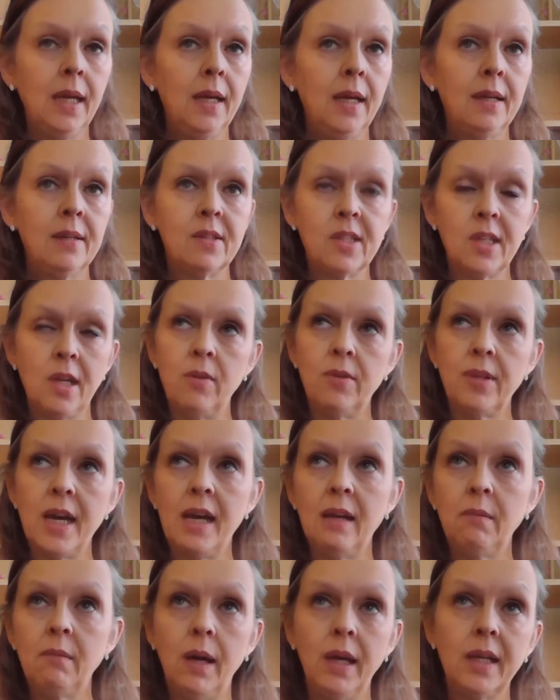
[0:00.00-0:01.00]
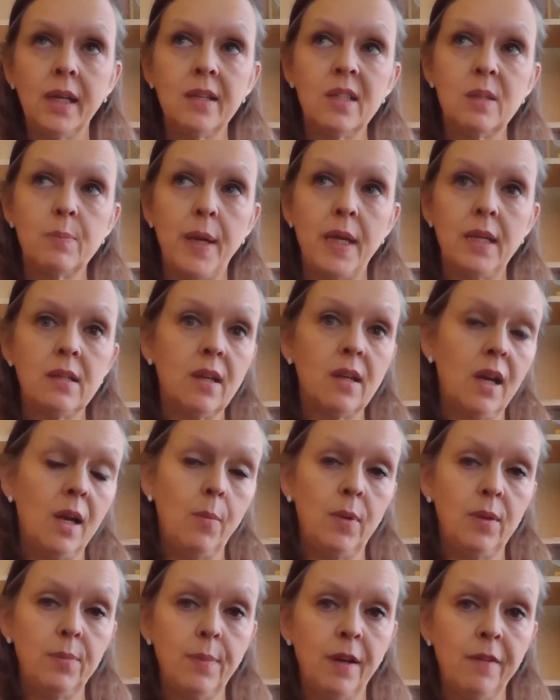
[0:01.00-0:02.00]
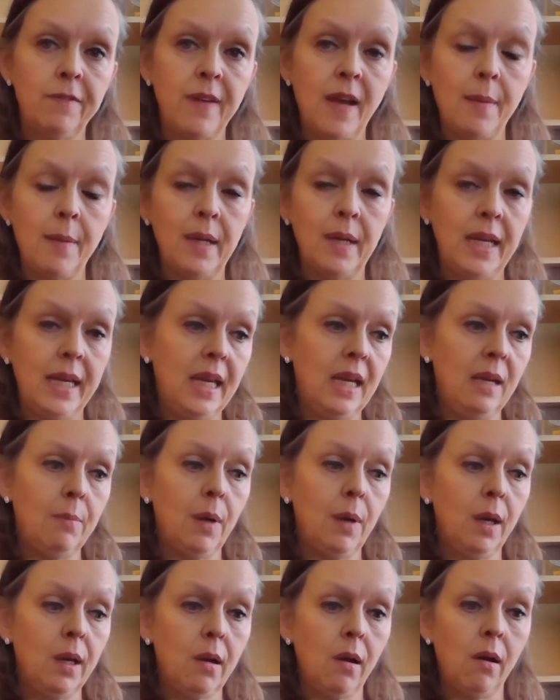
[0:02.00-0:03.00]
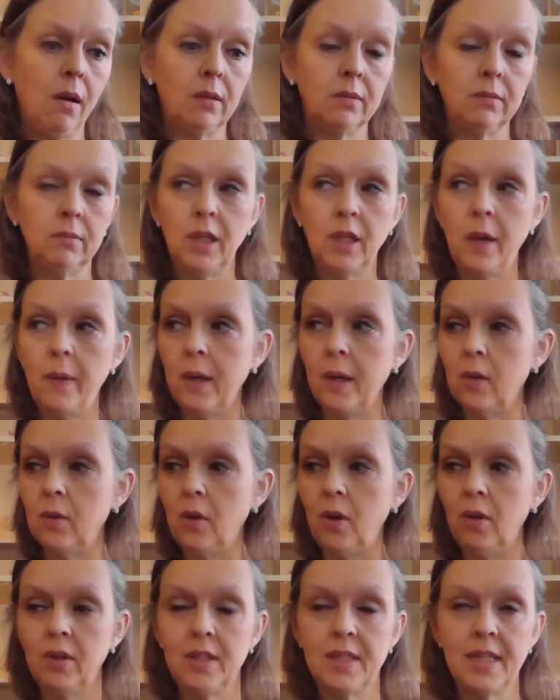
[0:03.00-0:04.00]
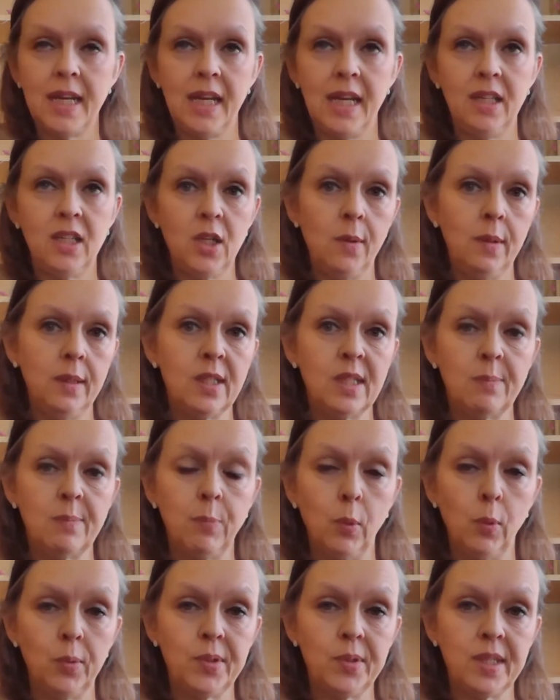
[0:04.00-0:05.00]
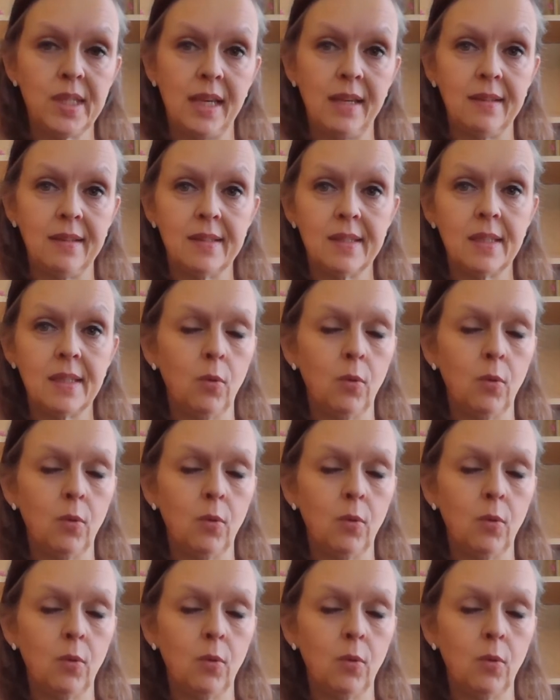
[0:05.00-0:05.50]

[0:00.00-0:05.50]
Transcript: so that I can spend time with my family, in my garden, going on holiday, doing the sports things,